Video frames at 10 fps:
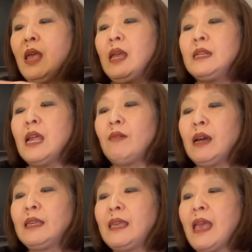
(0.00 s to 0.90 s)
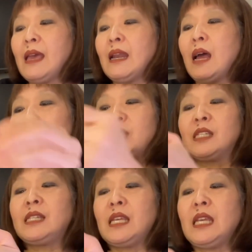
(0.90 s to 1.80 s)
Now again, I'm
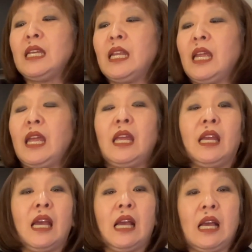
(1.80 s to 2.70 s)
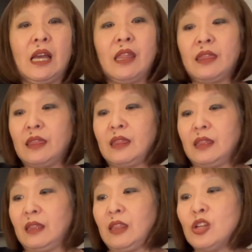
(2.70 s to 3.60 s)
just eating
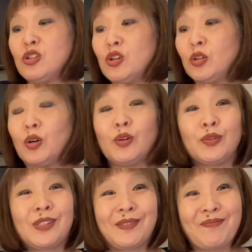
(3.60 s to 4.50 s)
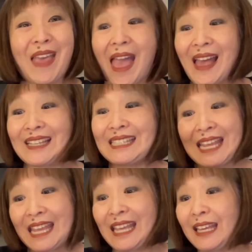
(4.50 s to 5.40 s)
the noodles as
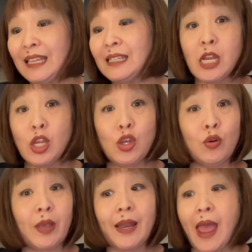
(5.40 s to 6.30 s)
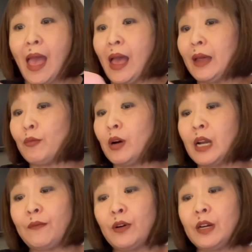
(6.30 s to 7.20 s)
is. You can add
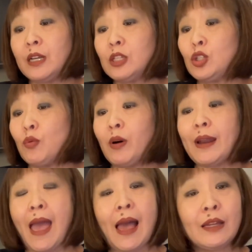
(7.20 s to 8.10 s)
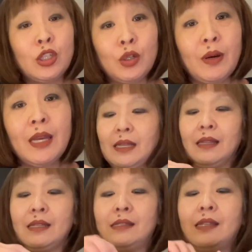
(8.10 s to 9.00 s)
whatever it is you want to add to it.
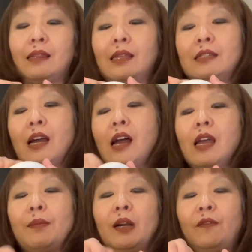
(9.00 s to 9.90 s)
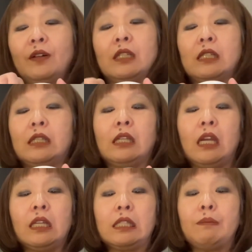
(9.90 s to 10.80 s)
Let's set the timer for
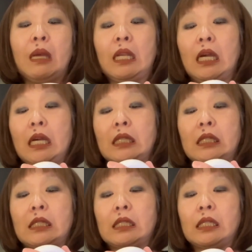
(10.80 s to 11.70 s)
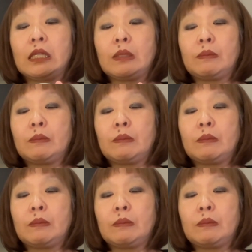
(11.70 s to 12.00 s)
6 minutes.